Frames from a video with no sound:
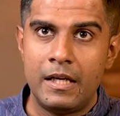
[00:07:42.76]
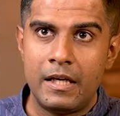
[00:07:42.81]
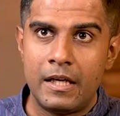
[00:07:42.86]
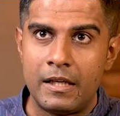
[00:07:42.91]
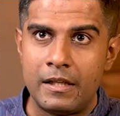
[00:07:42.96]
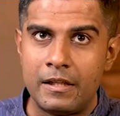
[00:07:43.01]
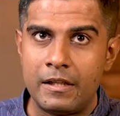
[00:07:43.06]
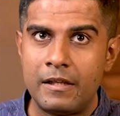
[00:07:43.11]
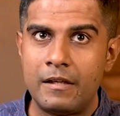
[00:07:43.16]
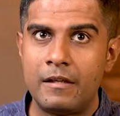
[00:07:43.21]

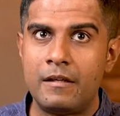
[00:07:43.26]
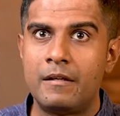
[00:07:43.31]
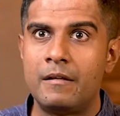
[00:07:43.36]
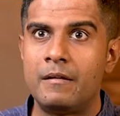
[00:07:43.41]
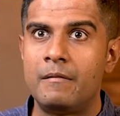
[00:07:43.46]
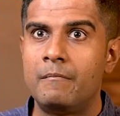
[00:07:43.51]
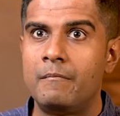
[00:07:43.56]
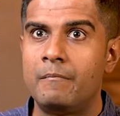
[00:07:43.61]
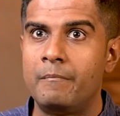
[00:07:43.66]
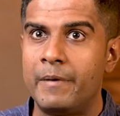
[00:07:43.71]
And then
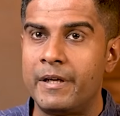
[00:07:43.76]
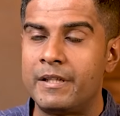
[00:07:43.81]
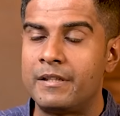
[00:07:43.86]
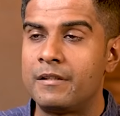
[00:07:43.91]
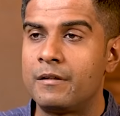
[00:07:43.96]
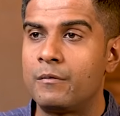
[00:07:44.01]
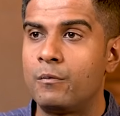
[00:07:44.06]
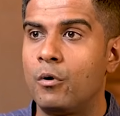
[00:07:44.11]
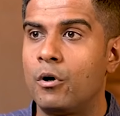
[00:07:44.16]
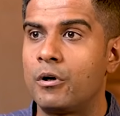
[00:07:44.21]

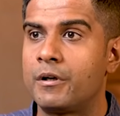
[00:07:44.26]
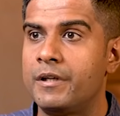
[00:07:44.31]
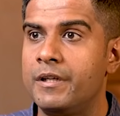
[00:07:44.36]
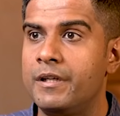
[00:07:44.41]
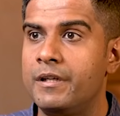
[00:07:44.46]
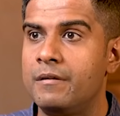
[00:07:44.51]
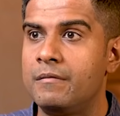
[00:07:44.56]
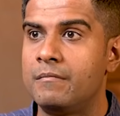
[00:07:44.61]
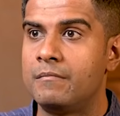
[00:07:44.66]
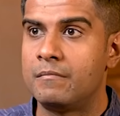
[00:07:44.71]
better
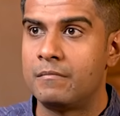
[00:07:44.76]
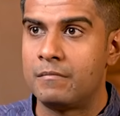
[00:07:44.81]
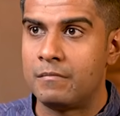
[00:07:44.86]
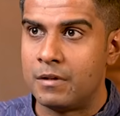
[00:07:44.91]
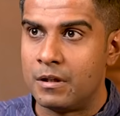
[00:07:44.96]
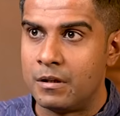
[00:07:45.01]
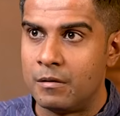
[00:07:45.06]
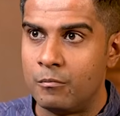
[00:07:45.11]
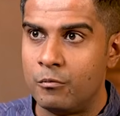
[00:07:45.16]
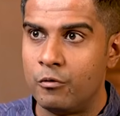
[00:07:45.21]
walking,
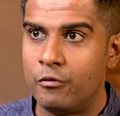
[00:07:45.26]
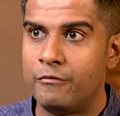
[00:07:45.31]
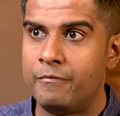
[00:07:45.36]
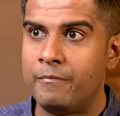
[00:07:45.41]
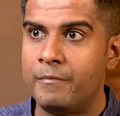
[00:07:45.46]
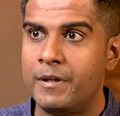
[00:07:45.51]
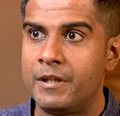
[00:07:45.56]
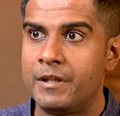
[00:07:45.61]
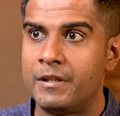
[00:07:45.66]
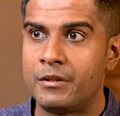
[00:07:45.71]

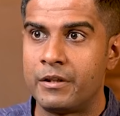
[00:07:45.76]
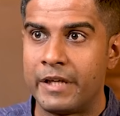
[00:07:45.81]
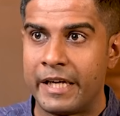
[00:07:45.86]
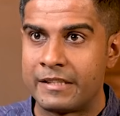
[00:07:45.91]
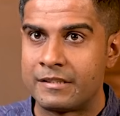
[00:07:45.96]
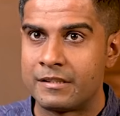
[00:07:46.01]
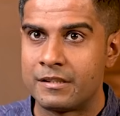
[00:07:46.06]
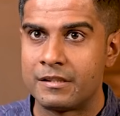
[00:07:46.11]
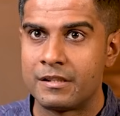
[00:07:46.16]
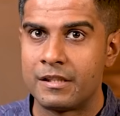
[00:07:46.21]
movement,
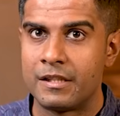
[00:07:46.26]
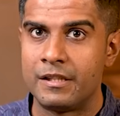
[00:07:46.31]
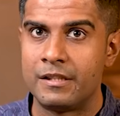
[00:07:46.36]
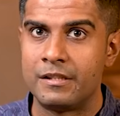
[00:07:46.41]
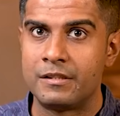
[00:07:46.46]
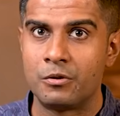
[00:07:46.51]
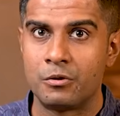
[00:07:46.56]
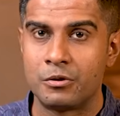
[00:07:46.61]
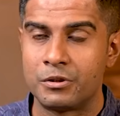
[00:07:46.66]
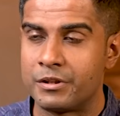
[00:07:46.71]

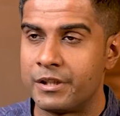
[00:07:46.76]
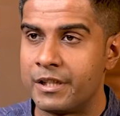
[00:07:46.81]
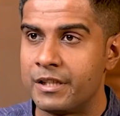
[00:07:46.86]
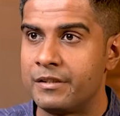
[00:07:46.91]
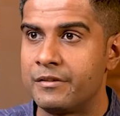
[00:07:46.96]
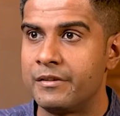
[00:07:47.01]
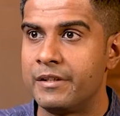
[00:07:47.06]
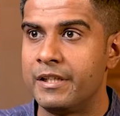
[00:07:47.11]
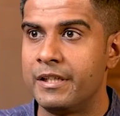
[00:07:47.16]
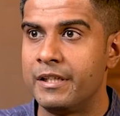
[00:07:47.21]
exercise or
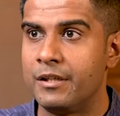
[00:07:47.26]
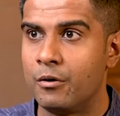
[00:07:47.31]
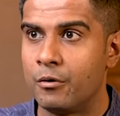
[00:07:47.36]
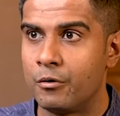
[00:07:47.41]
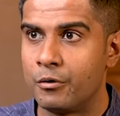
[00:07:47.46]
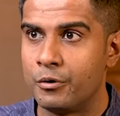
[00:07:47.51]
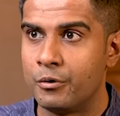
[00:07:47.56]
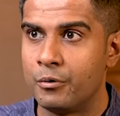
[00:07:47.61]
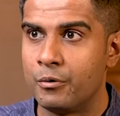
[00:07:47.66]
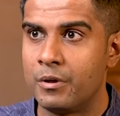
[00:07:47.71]
strength training
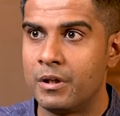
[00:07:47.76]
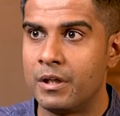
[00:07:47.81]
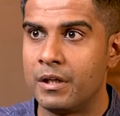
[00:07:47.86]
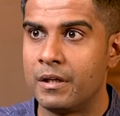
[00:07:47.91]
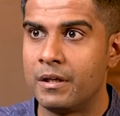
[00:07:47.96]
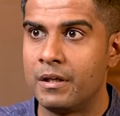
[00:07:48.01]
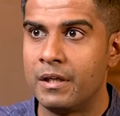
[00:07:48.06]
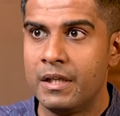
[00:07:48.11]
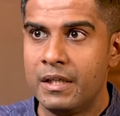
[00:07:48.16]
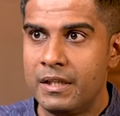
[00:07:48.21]
or
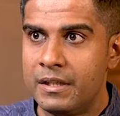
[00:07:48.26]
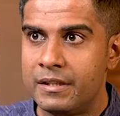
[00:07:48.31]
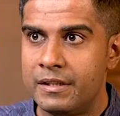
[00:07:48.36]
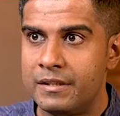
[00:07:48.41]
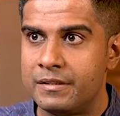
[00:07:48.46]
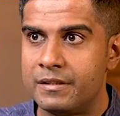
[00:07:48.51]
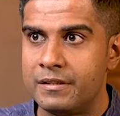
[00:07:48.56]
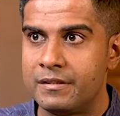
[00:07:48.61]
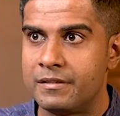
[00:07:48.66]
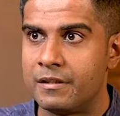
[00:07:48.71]
yoga,
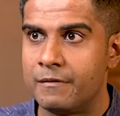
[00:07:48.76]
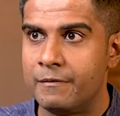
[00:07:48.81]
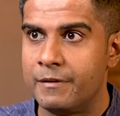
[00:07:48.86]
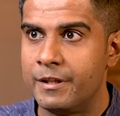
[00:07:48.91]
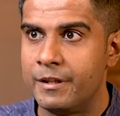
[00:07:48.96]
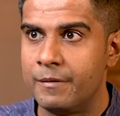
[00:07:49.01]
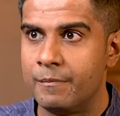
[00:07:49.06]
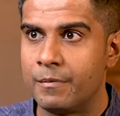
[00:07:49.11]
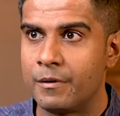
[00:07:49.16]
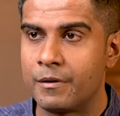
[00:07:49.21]
these things are
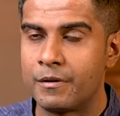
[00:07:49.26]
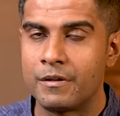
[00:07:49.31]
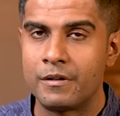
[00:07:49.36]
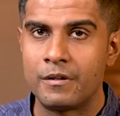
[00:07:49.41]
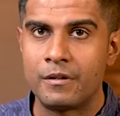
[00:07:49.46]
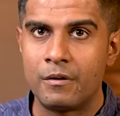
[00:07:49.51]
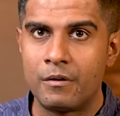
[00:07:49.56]
very important.